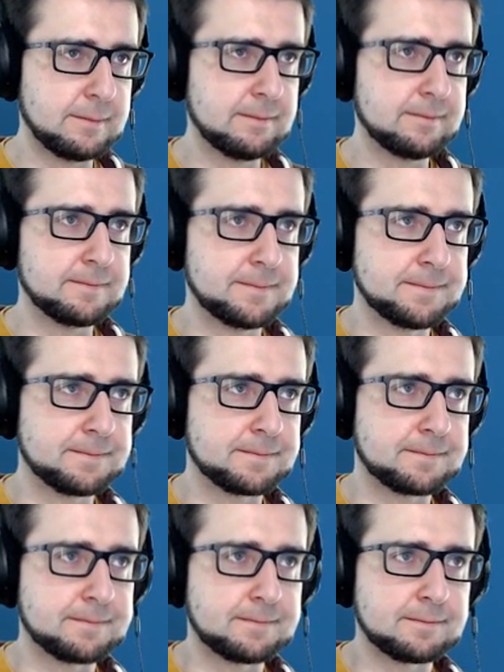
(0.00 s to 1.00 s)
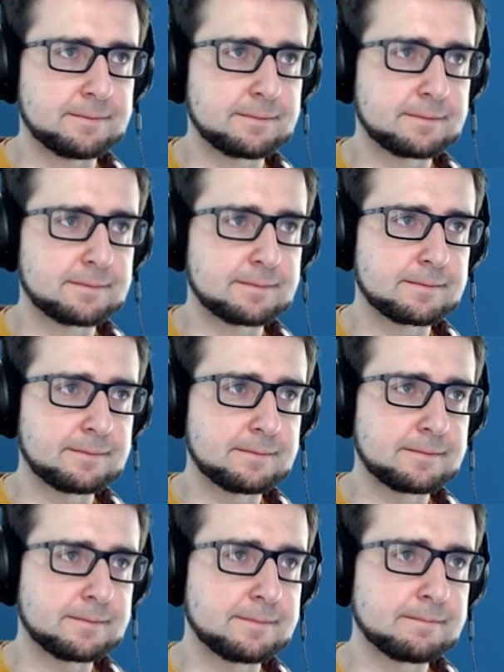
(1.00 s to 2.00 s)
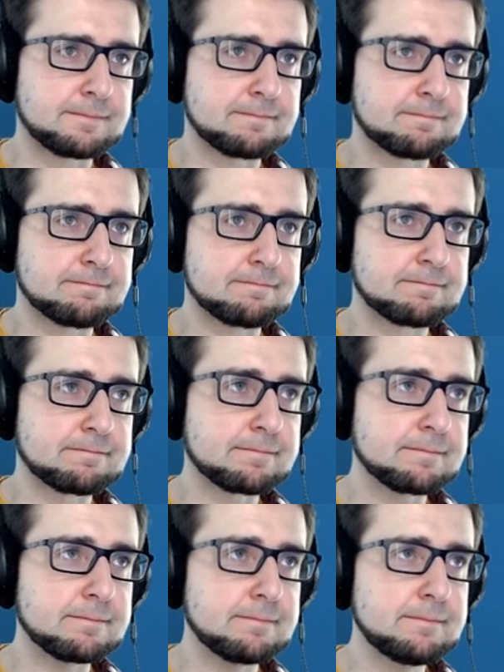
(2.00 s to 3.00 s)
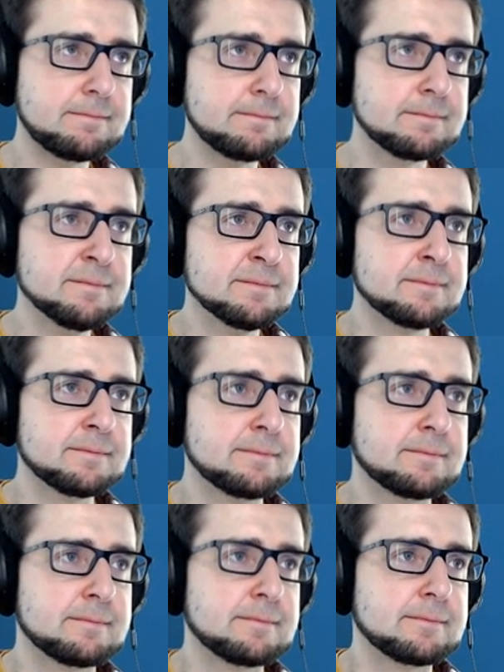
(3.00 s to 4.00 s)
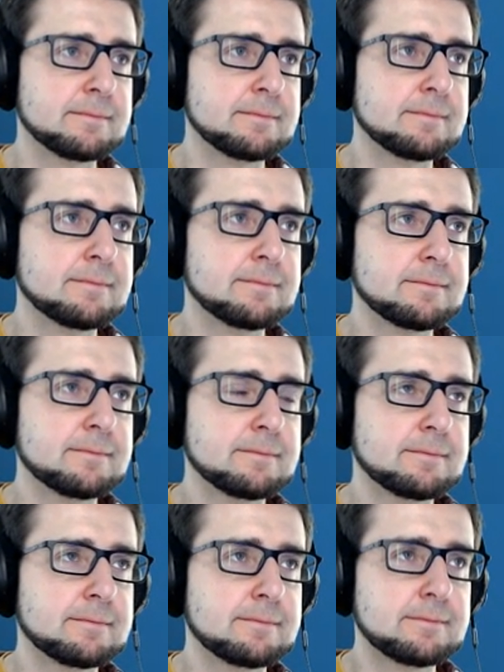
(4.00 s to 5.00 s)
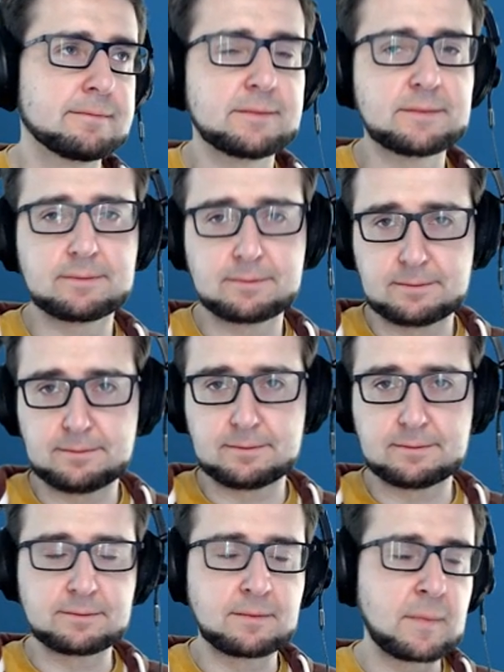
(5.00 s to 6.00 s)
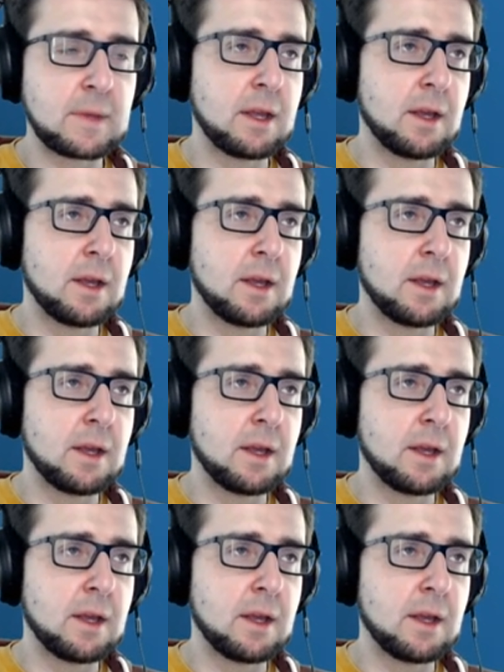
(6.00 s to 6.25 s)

No one is speaking in this clip.